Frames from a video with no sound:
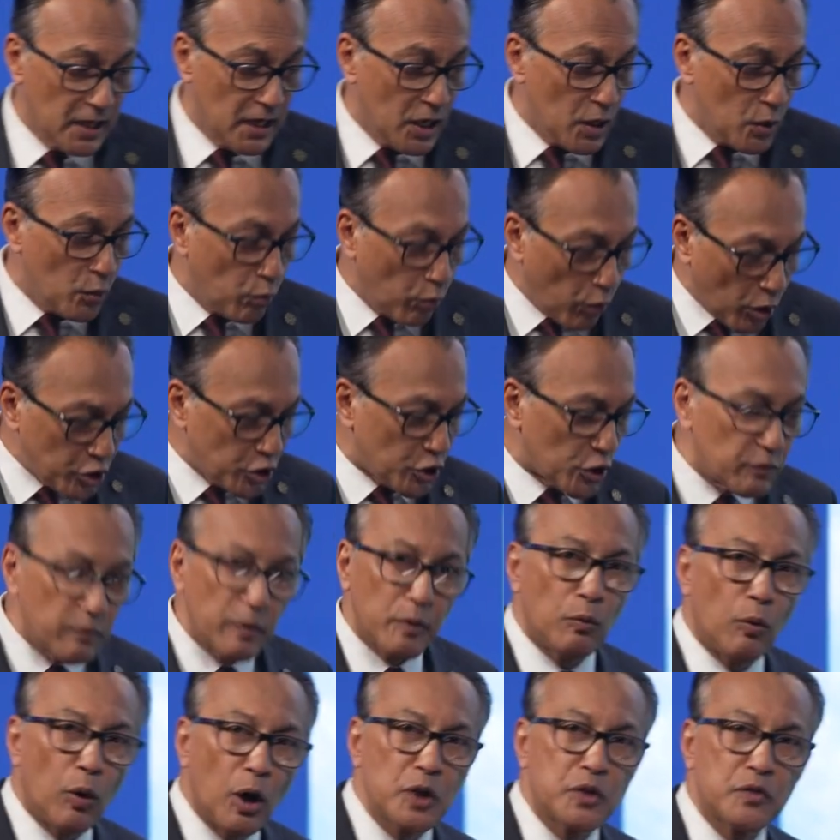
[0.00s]
what should we
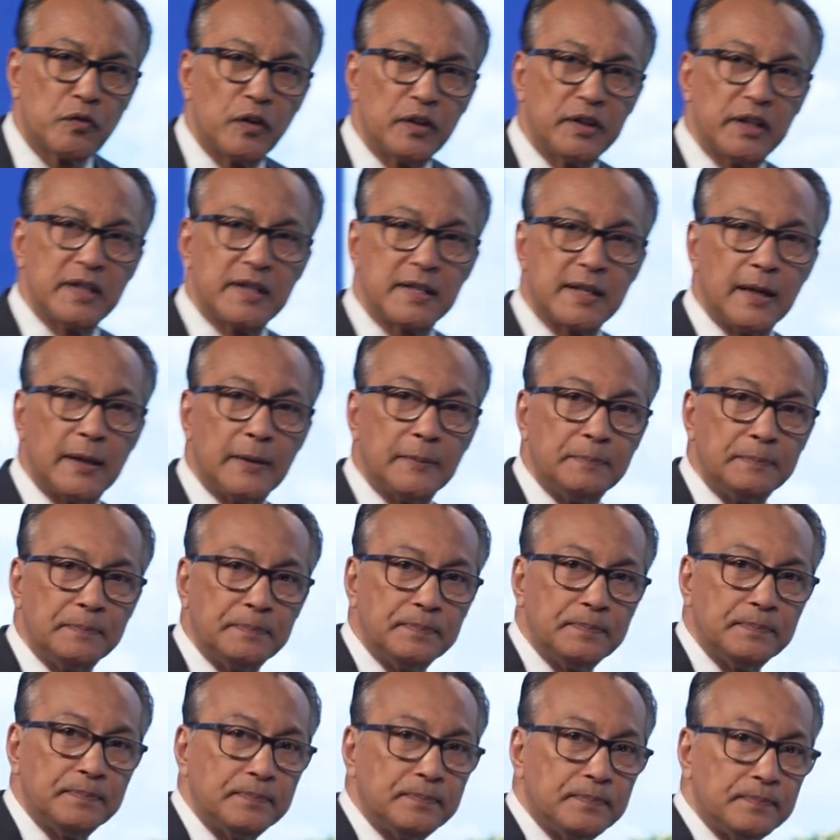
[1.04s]
watch for this year?
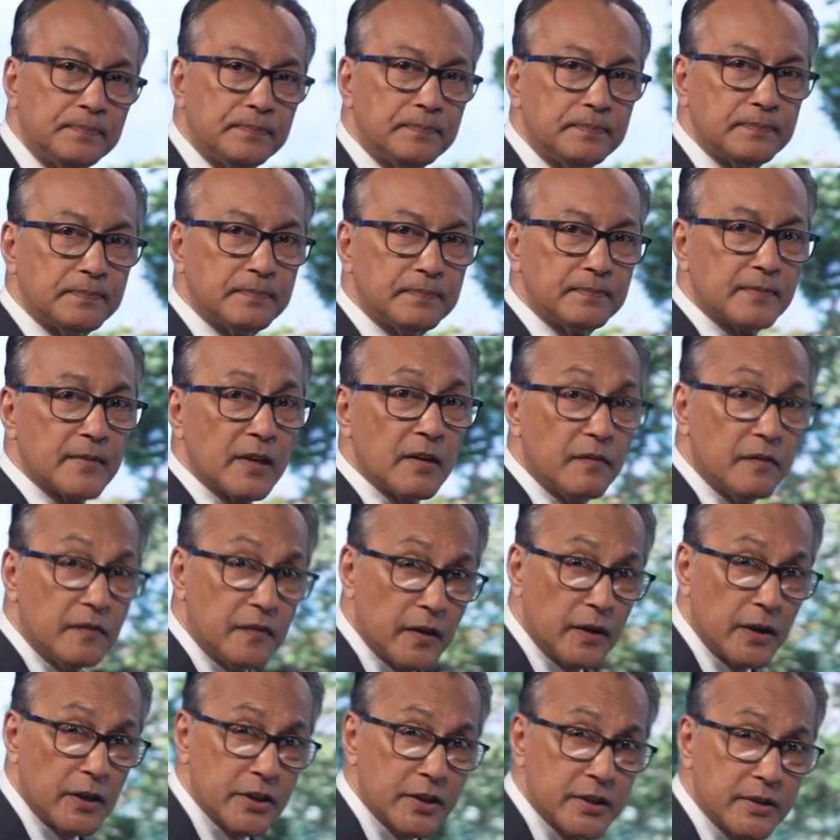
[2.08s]

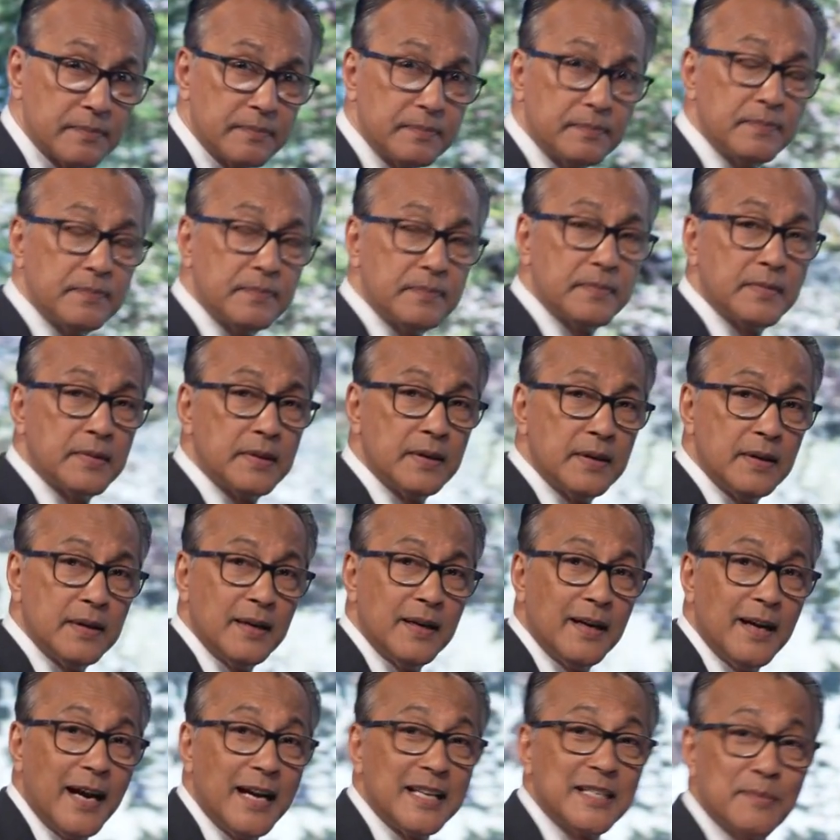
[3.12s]
First,
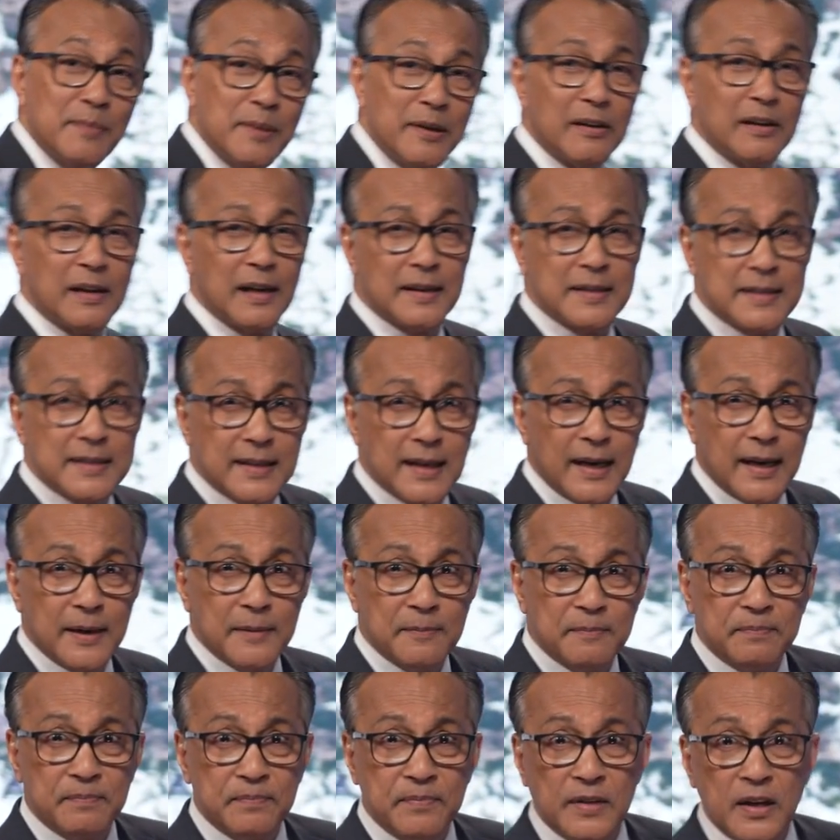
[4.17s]
as Mirela said,
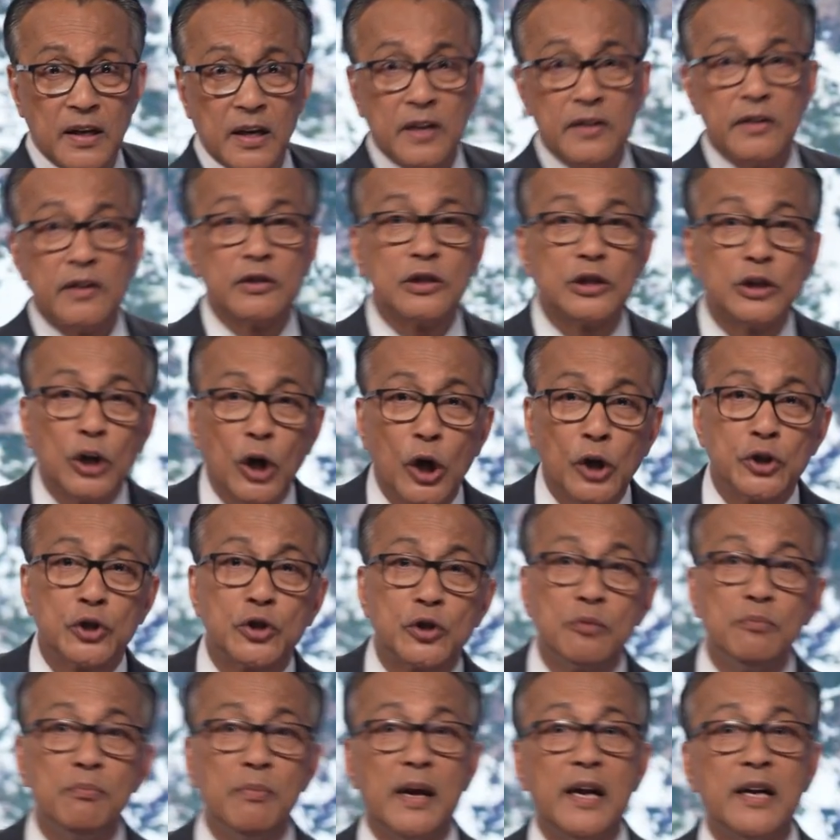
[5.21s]
there is a lot to
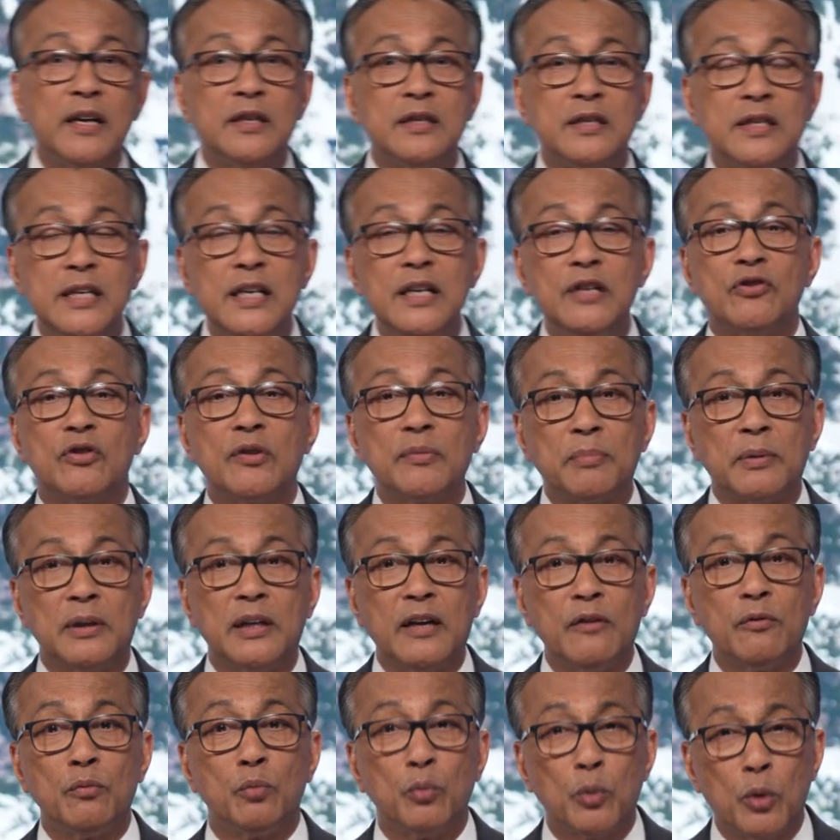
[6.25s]
make
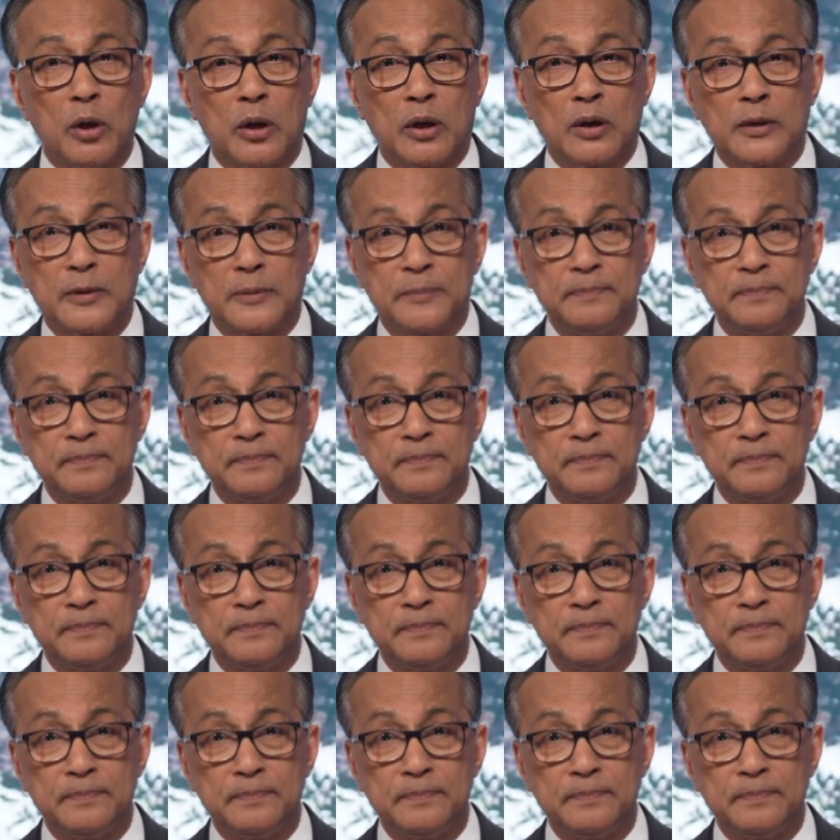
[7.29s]
TFFF work.